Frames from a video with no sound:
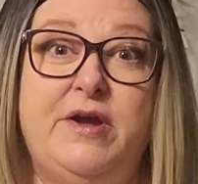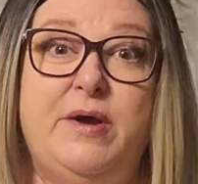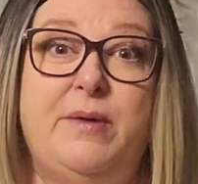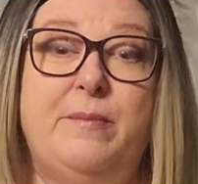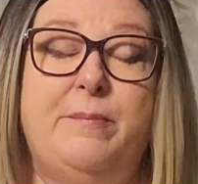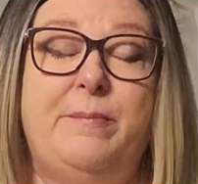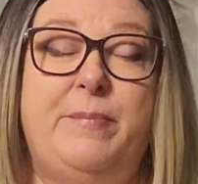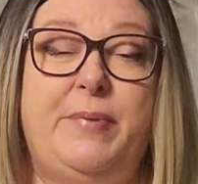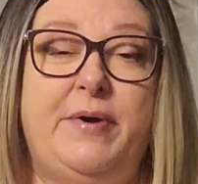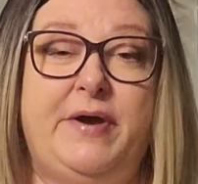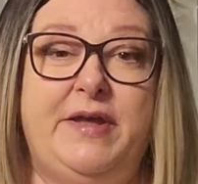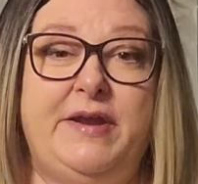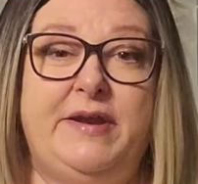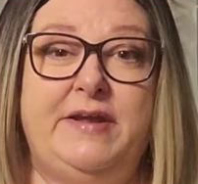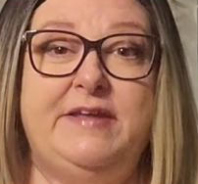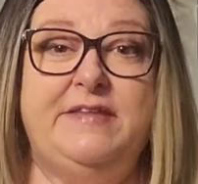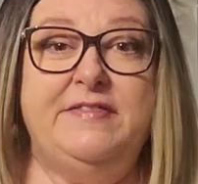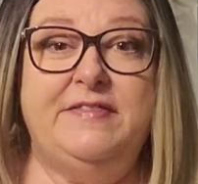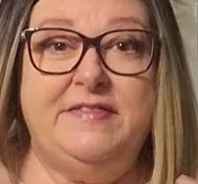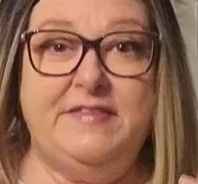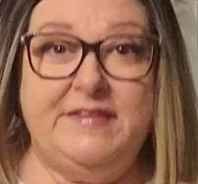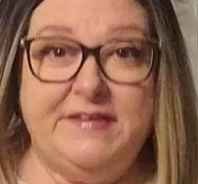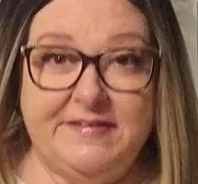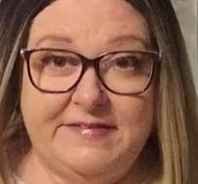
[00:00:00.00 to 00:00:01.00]
But
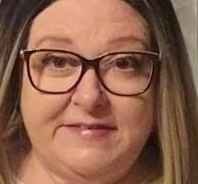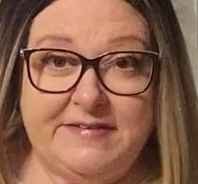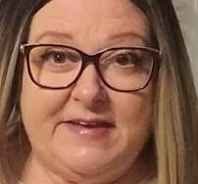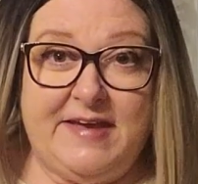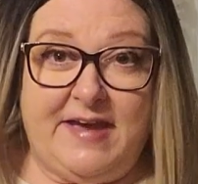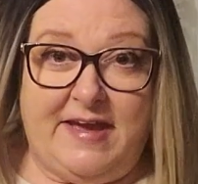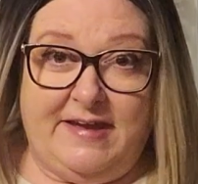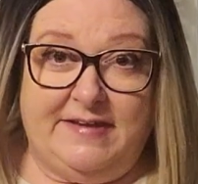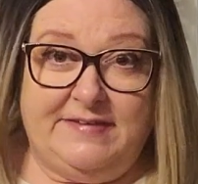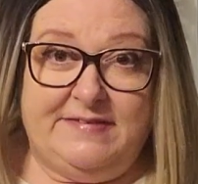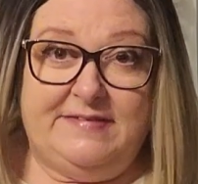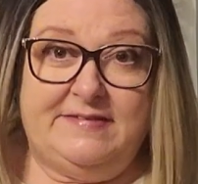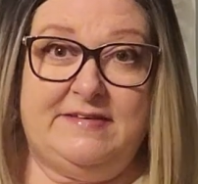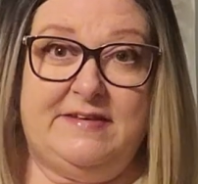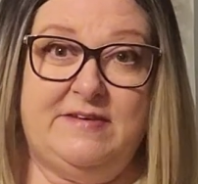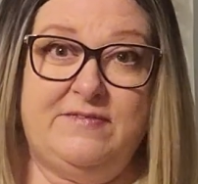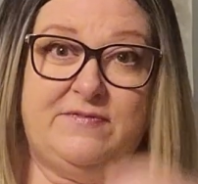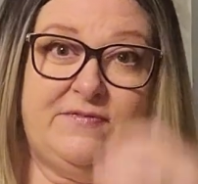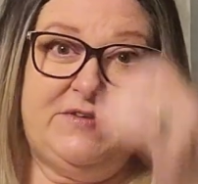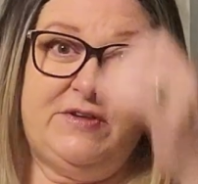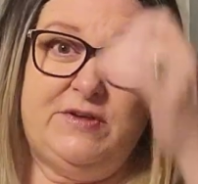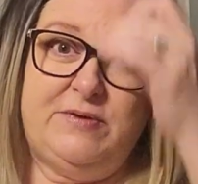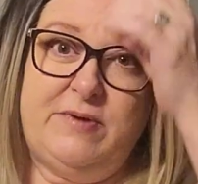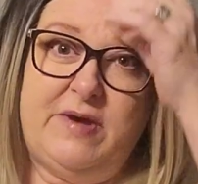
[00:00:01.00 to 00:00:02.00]
in this case,
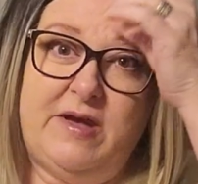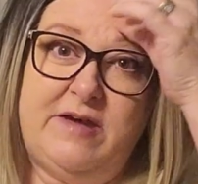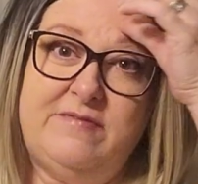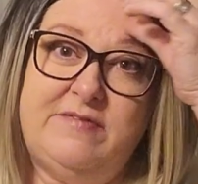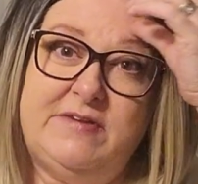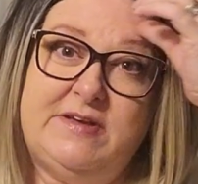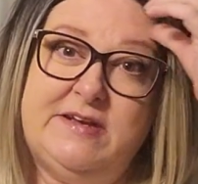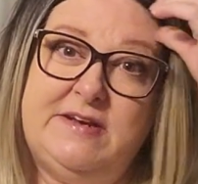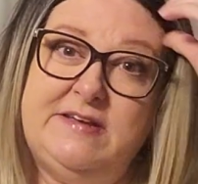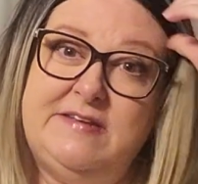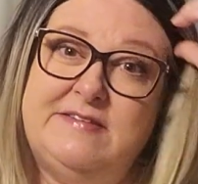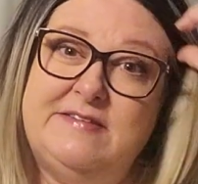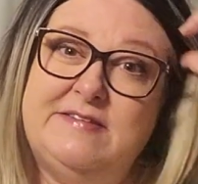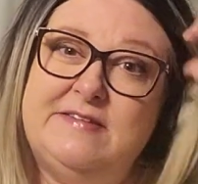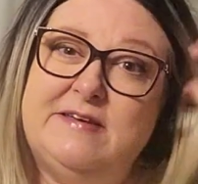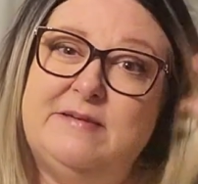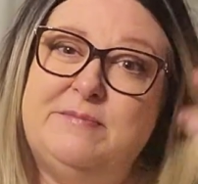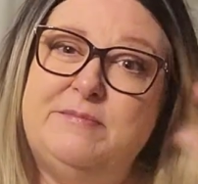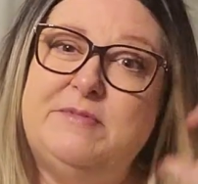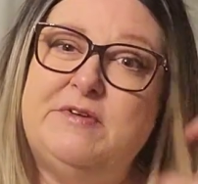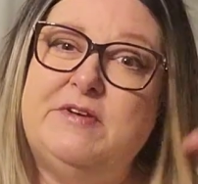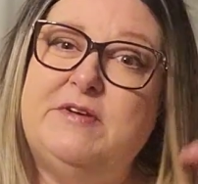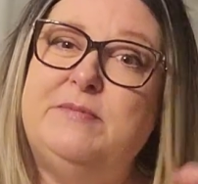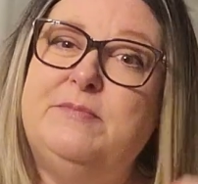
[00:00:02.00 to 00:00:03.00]
if you have any
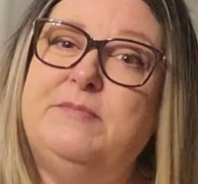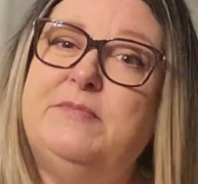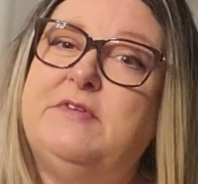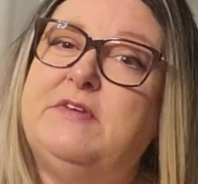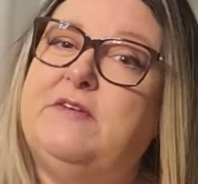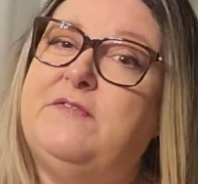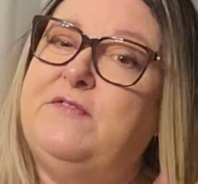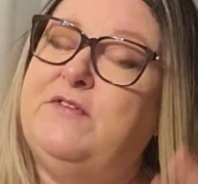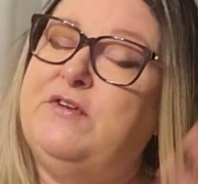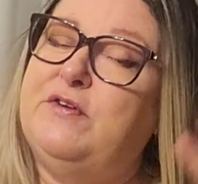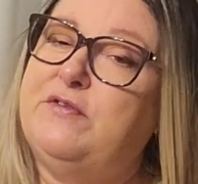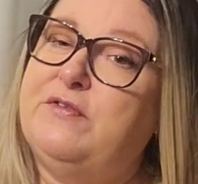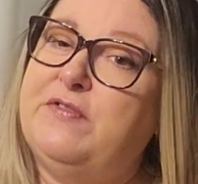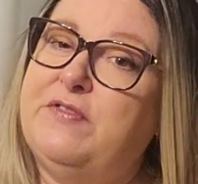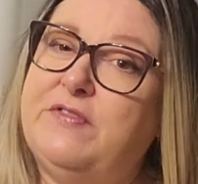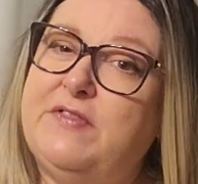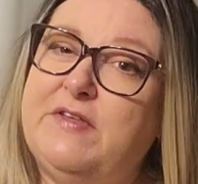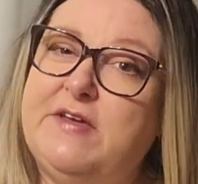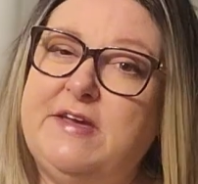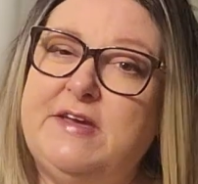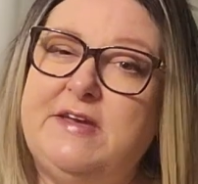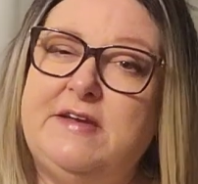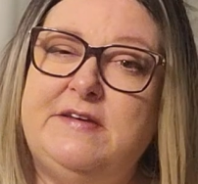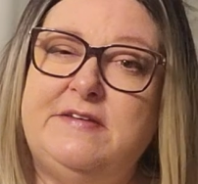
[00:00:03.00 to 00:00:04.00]
symptoms, if you're
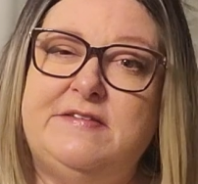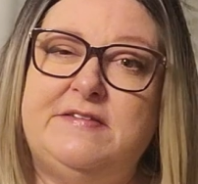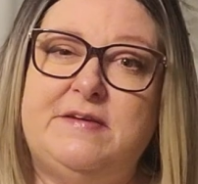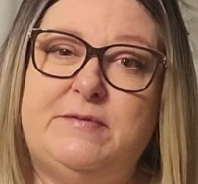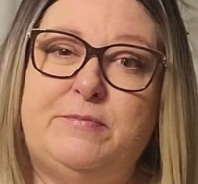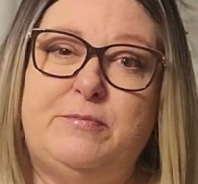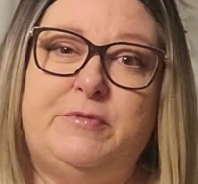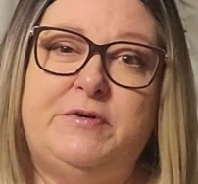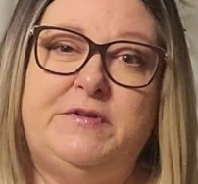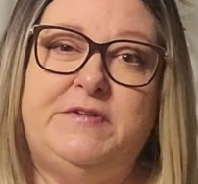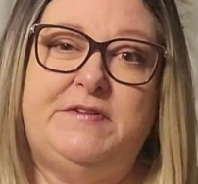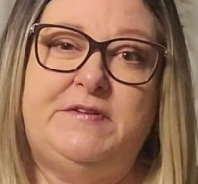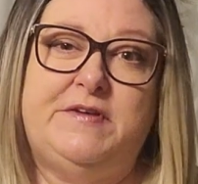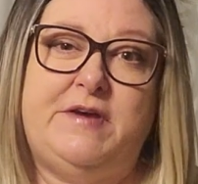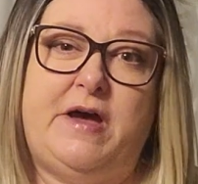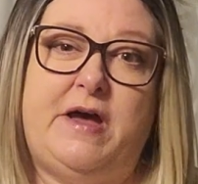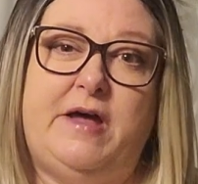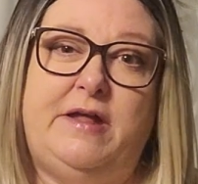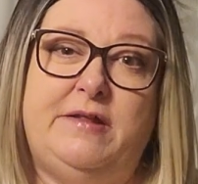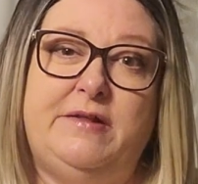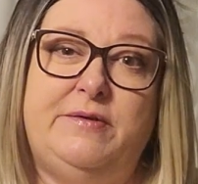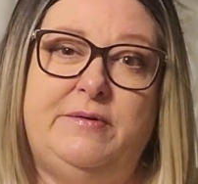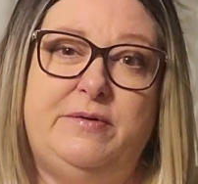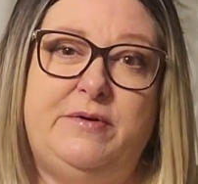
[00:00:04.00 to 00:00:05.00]
thinking someone's
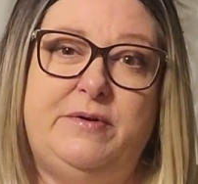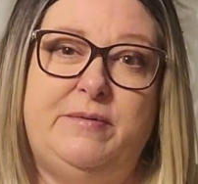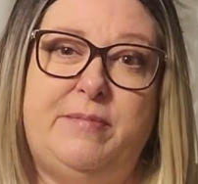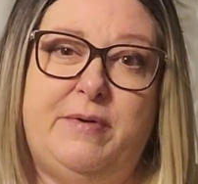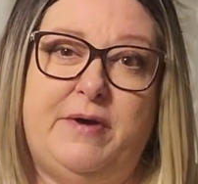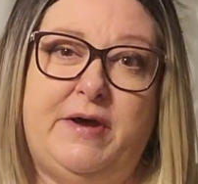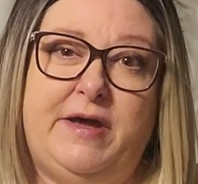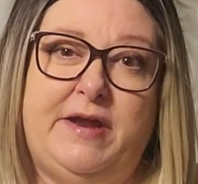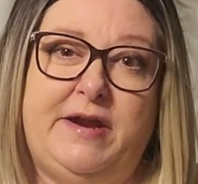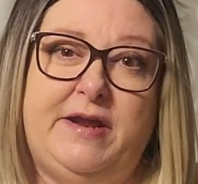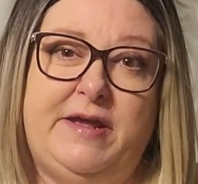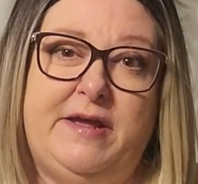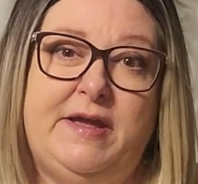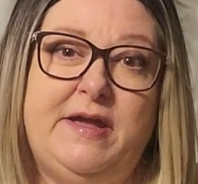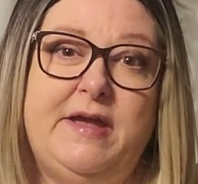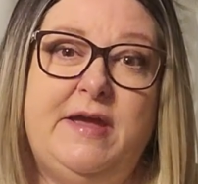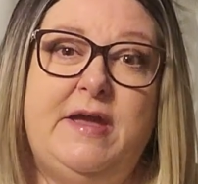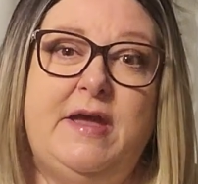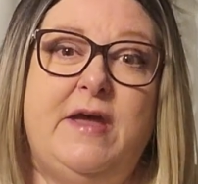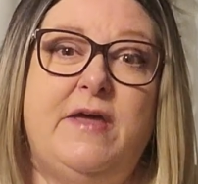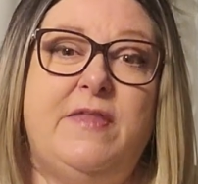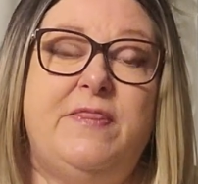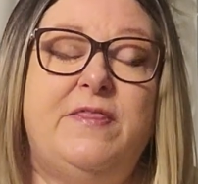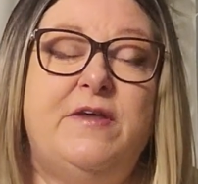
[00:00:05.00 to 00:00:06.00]
got Lewy body,
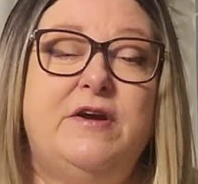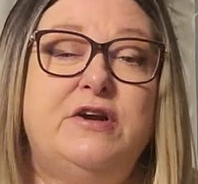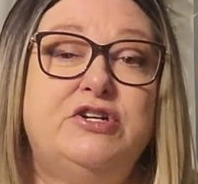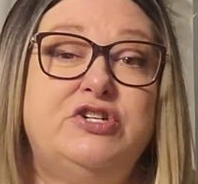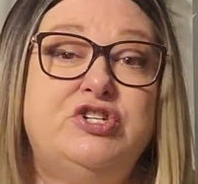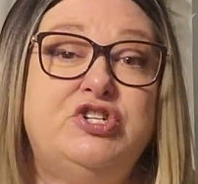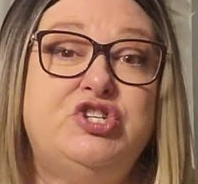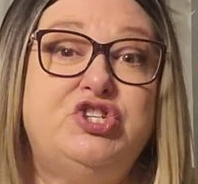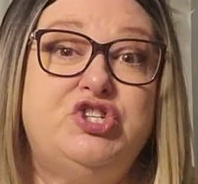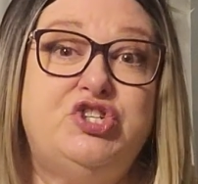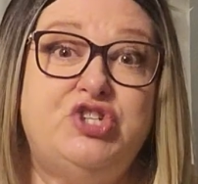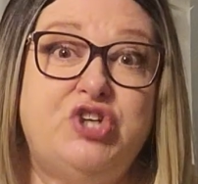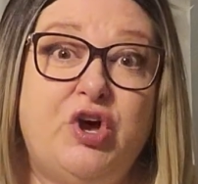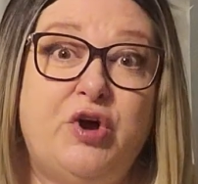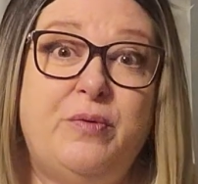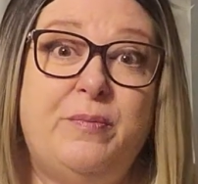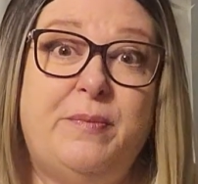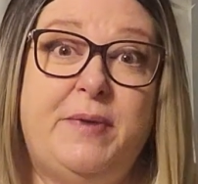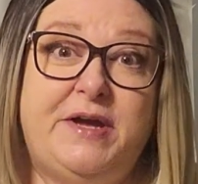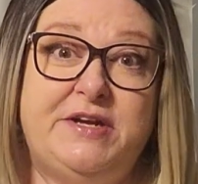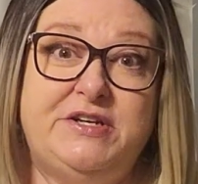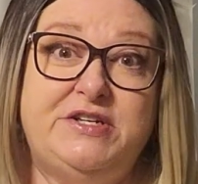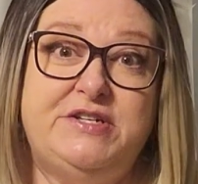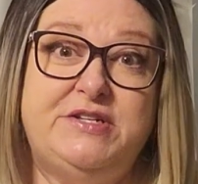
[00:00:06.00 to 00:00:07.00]
there's so
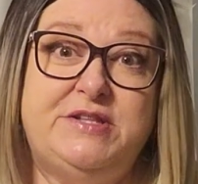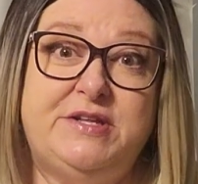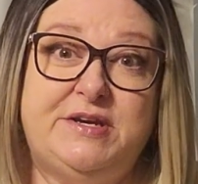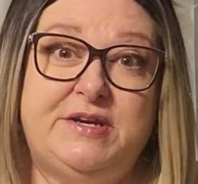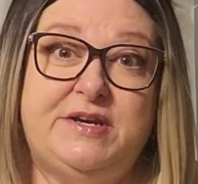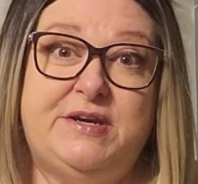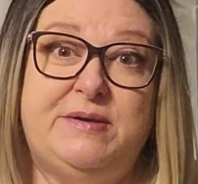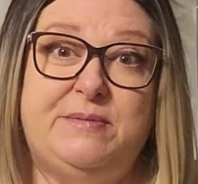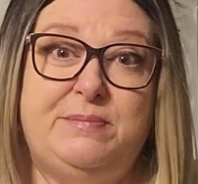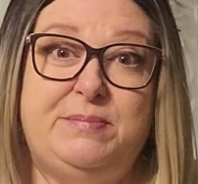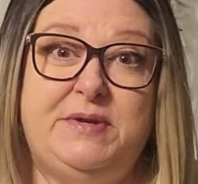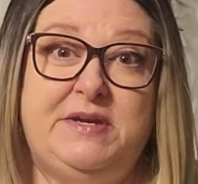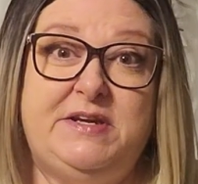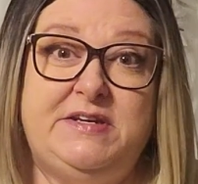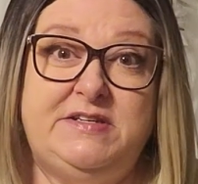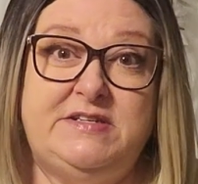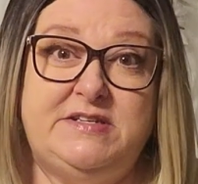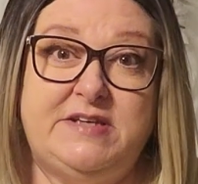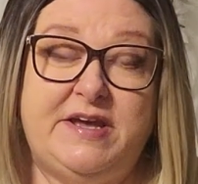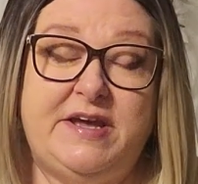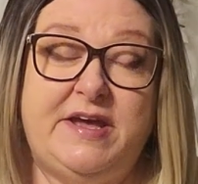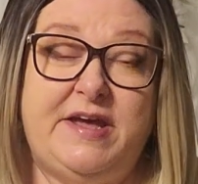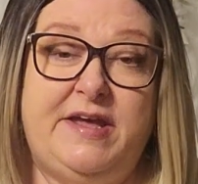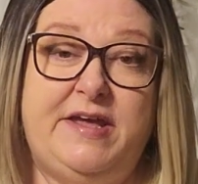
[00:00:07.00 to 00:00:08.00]
much that can be
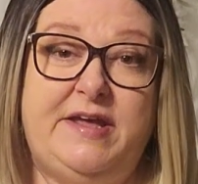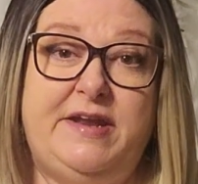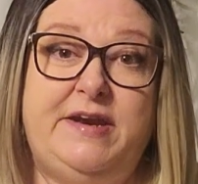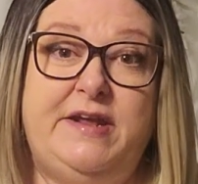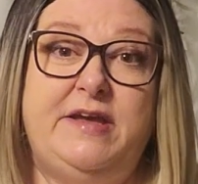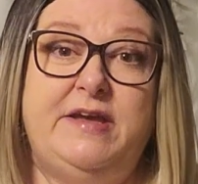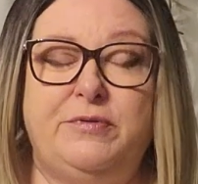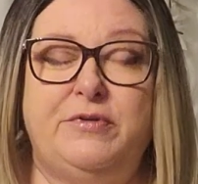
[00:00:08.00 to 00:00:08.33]
done.